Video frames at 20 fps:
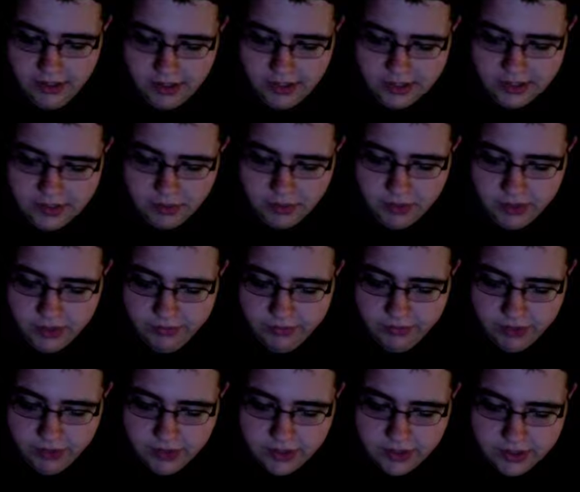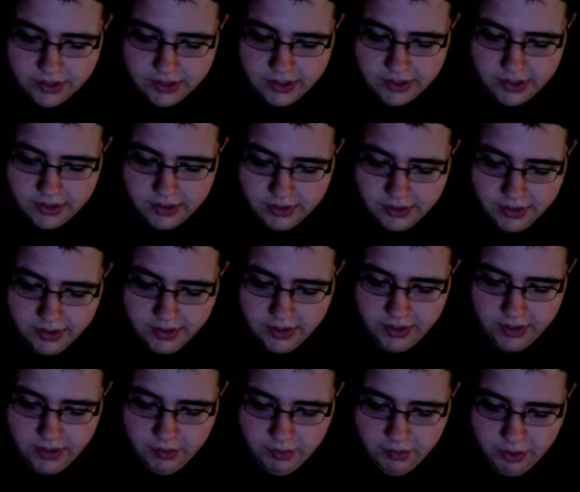I said, when I first
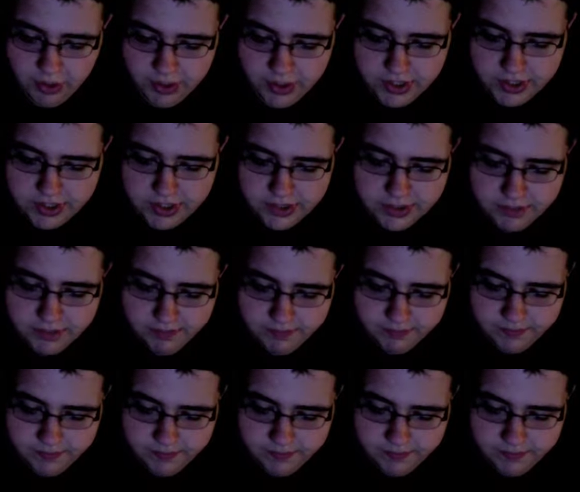purchased it,